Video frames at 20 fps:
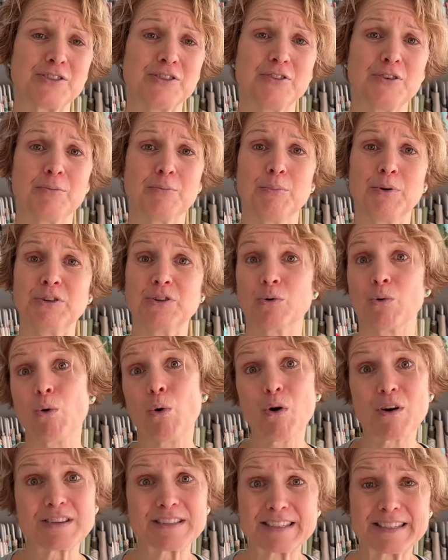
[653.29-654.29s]
You can put your
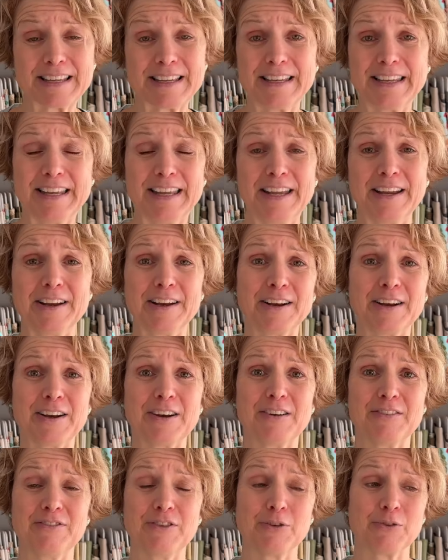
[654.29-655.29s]
orts in
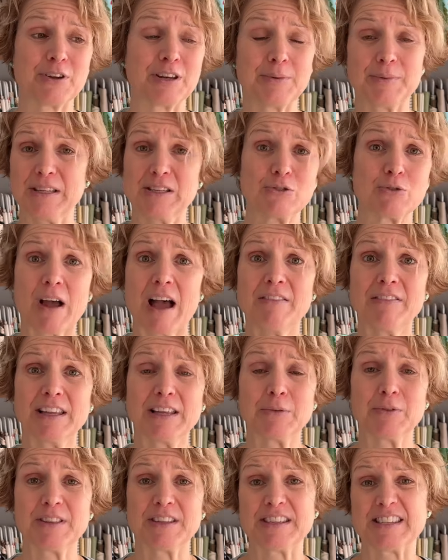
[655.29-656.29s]
here if you're going to be traveling
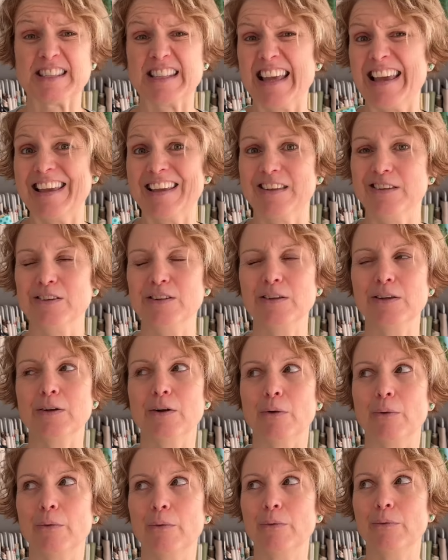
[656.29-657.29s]
with this thing and
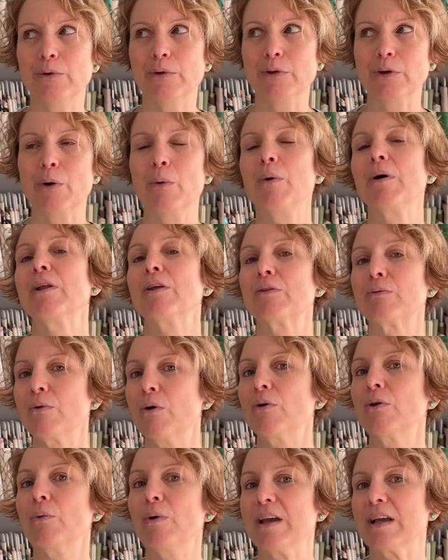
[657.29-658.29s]
you don't want to throw
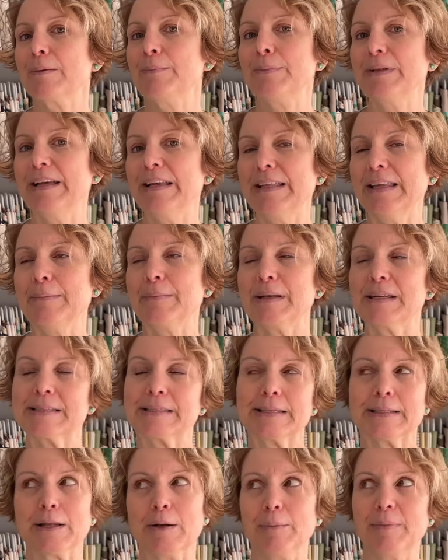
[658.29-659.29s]
it away completely, but it's
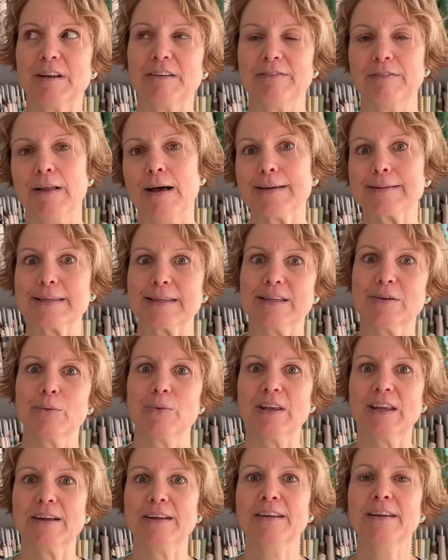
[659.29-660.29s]
a little bit of floss that you
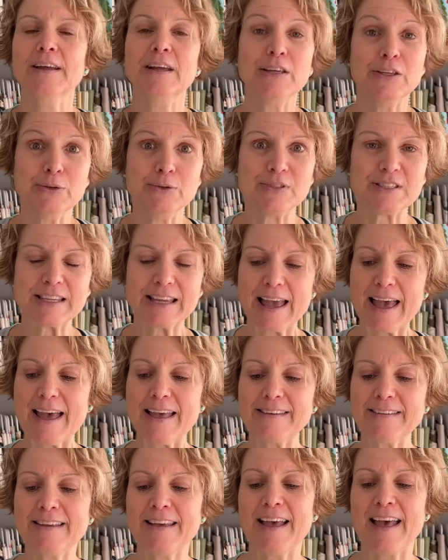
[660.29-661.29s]
want to use
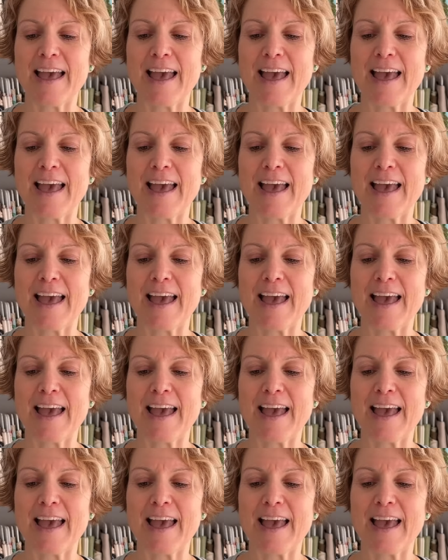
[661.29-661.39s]
again.